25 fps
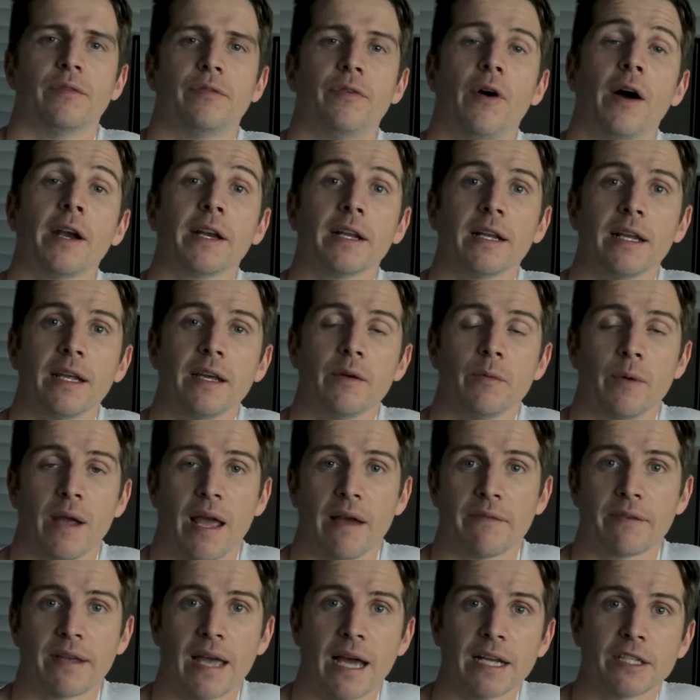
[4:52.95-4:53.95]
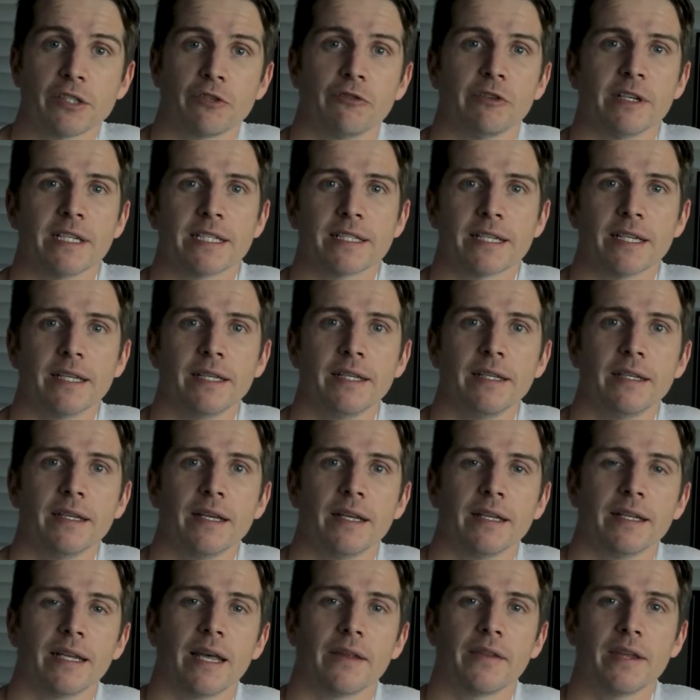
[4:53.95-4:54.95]
Finally, we have category C.
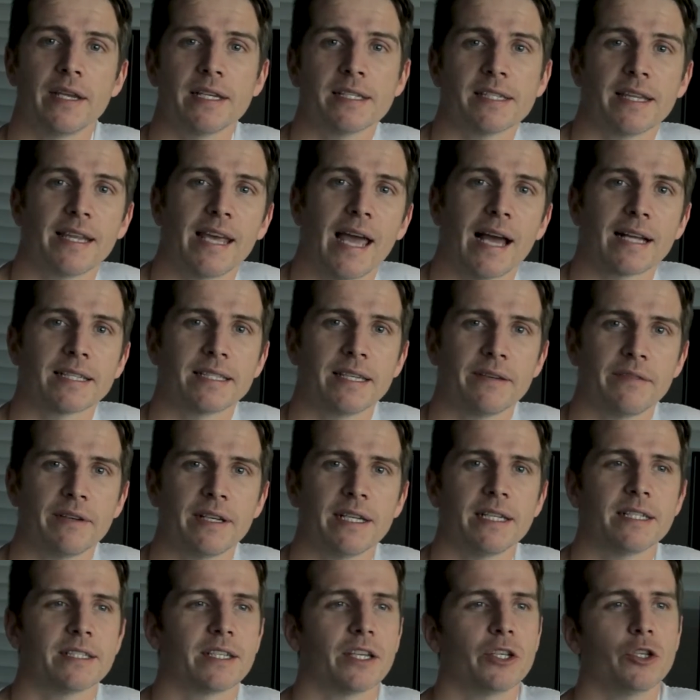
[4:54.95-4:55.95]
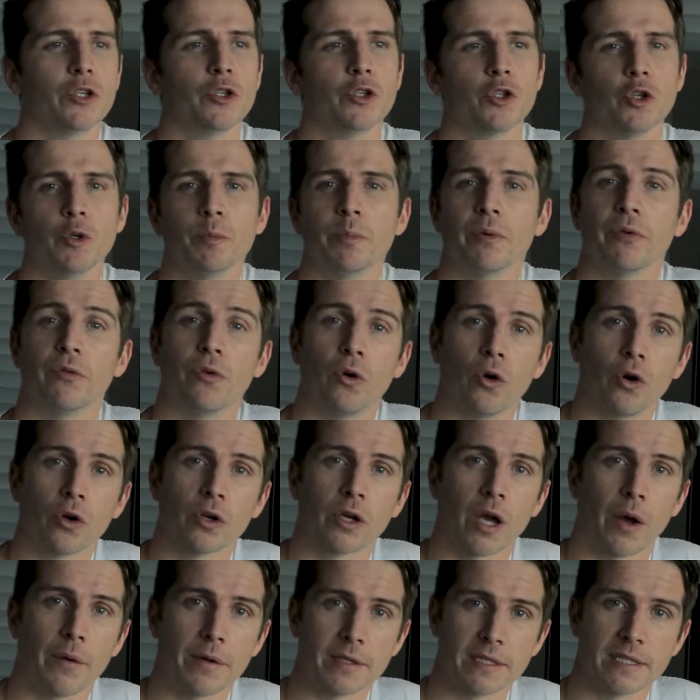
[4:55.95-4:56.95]
Now these are the activities that you do before
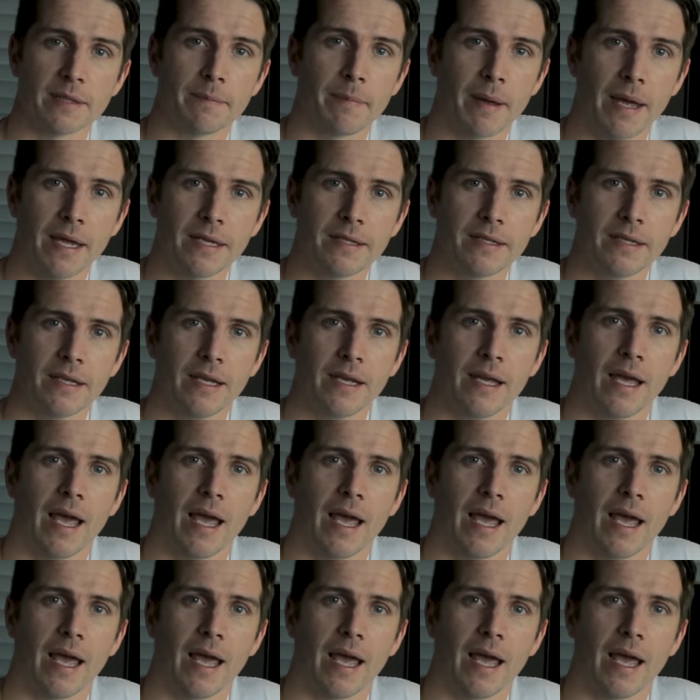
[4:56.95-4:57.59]
going to bed.